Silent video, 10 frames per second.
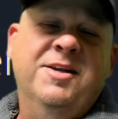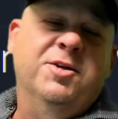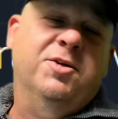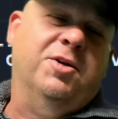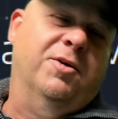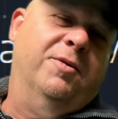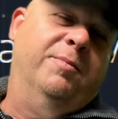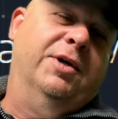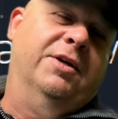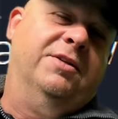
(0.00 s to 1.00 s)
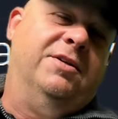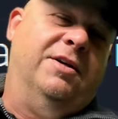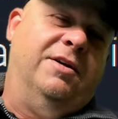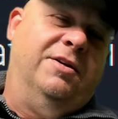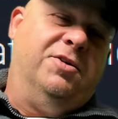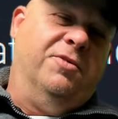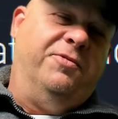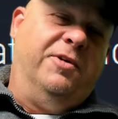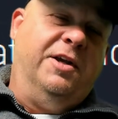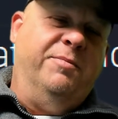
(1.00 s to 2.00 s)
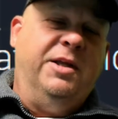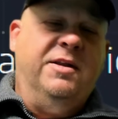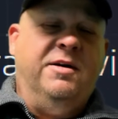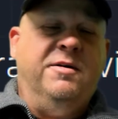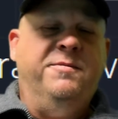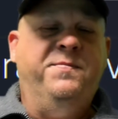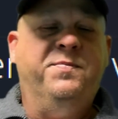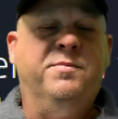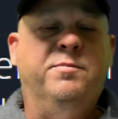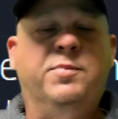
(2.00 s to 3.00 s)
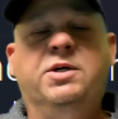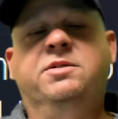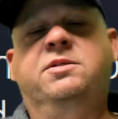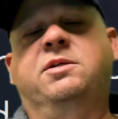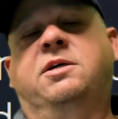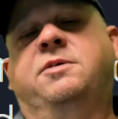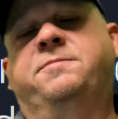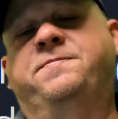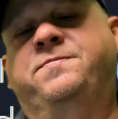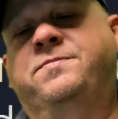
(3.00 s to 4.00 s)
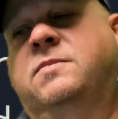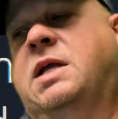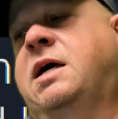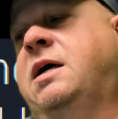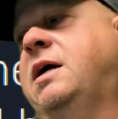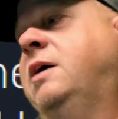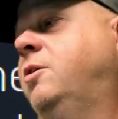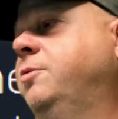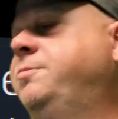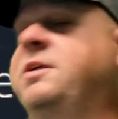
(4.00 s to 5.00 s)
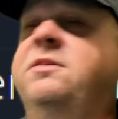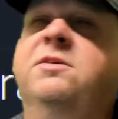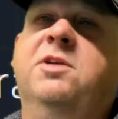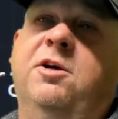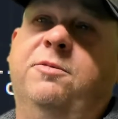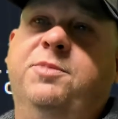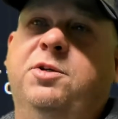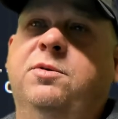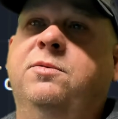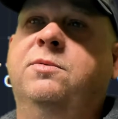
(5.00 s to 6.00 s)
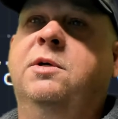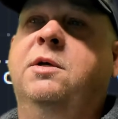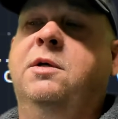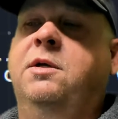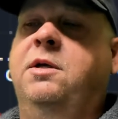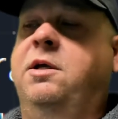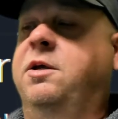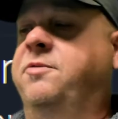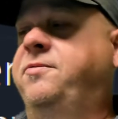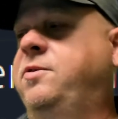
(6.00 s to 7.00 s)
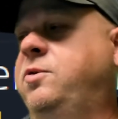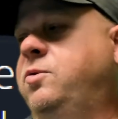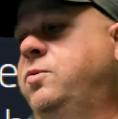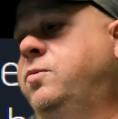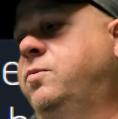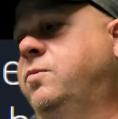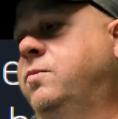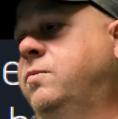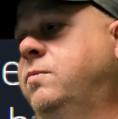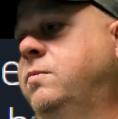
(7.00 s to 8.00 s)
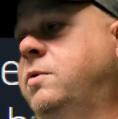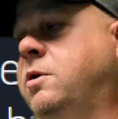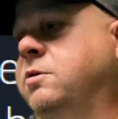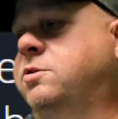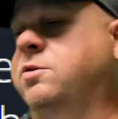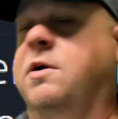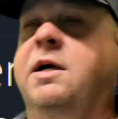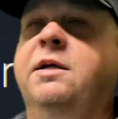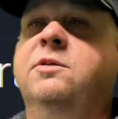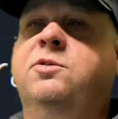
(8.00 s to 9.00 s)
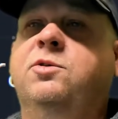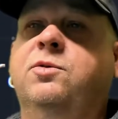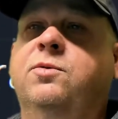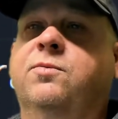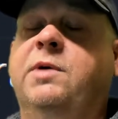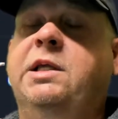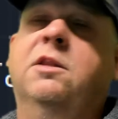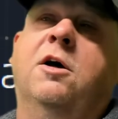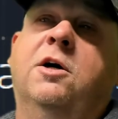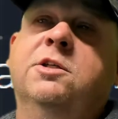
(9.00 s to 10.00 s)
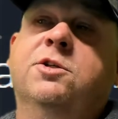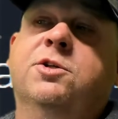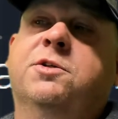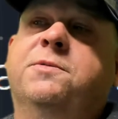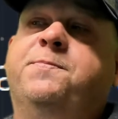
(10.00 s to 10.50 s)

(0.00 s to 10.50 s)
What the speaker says: So forgive me there, but I hope that this helps you if you are trying to relaunch